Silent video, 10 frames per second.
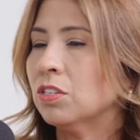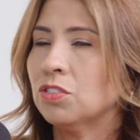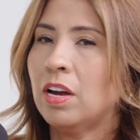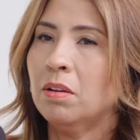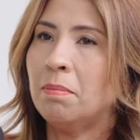So
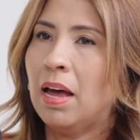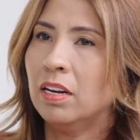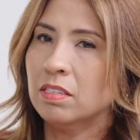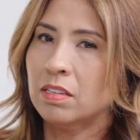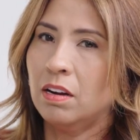try to
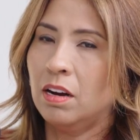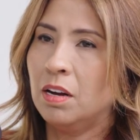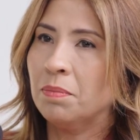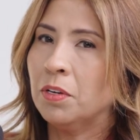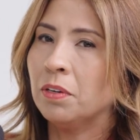balance
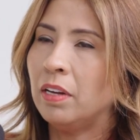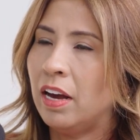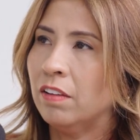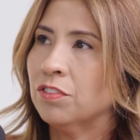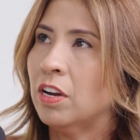your
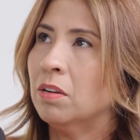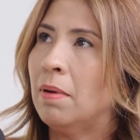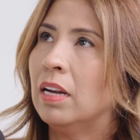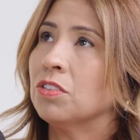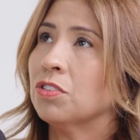life, try to
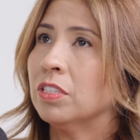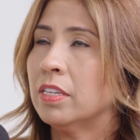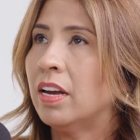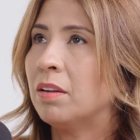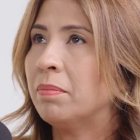balance your
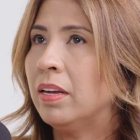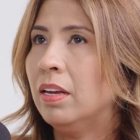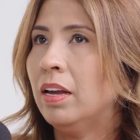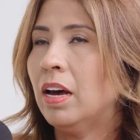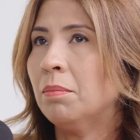time.
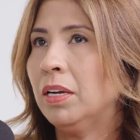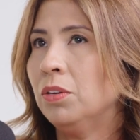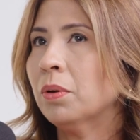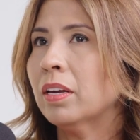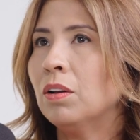I mean,
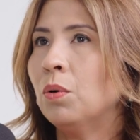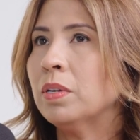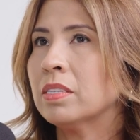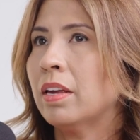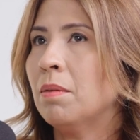you can
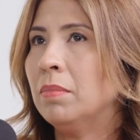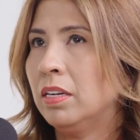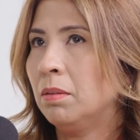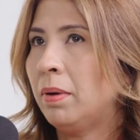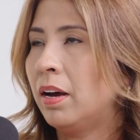always get
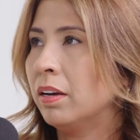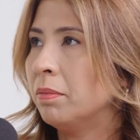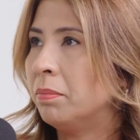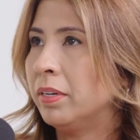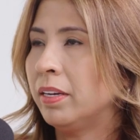money back,
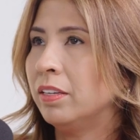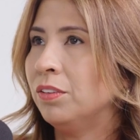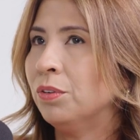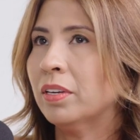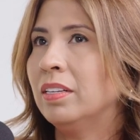but
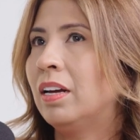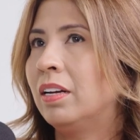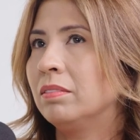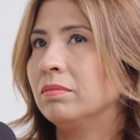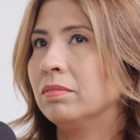you
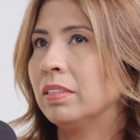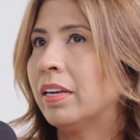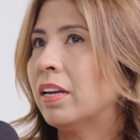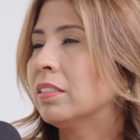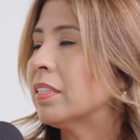cannot
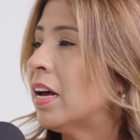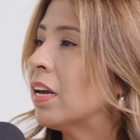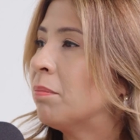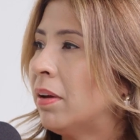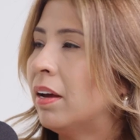get
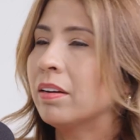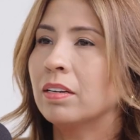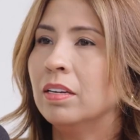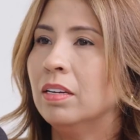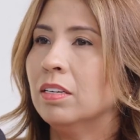time back.
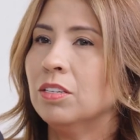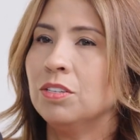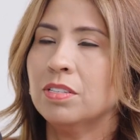You